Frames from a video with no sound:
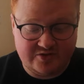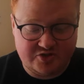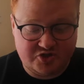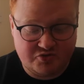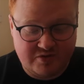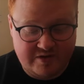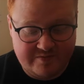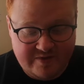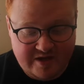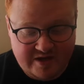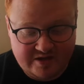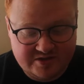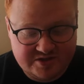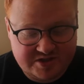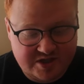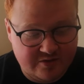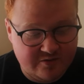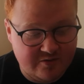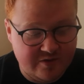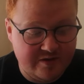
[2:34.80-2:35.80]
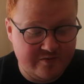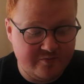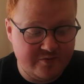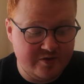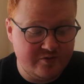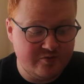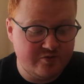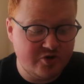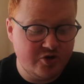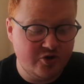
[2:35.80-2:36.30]
trimmer. So it
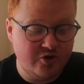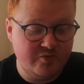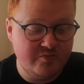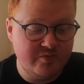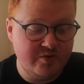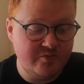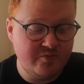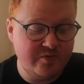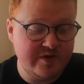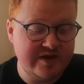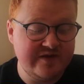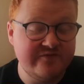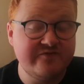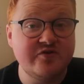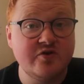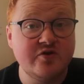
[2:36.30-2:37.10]
will come with